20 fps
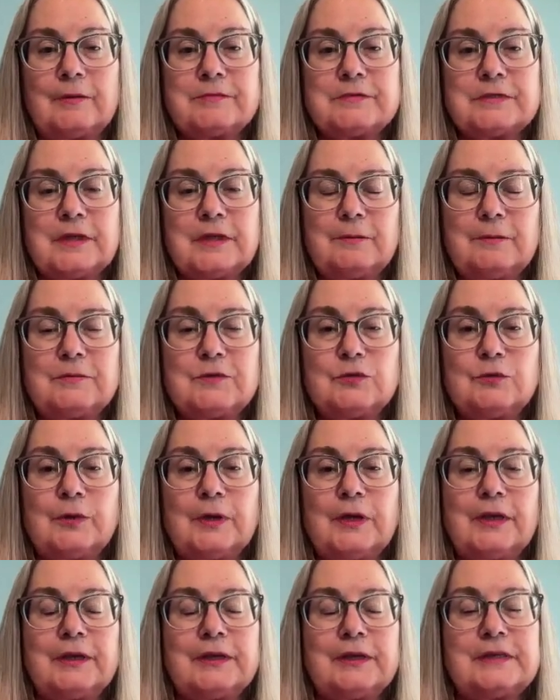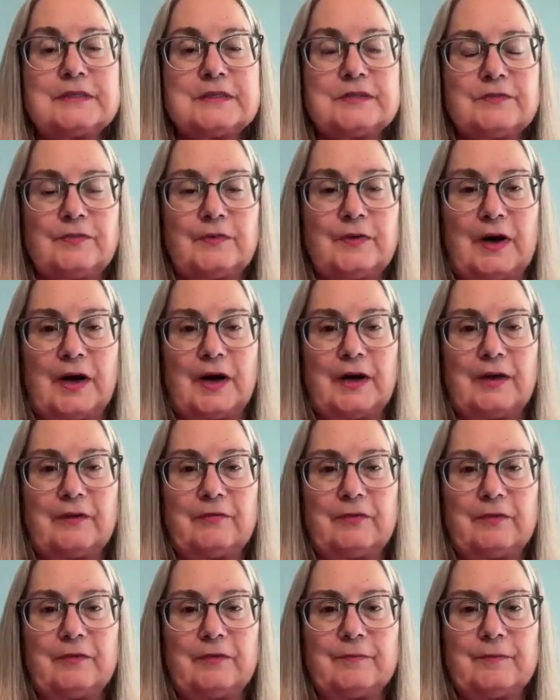I'd say do at least
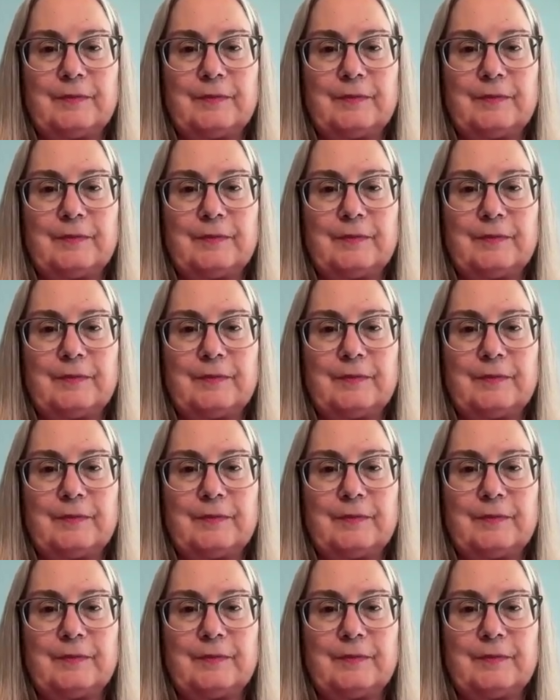5.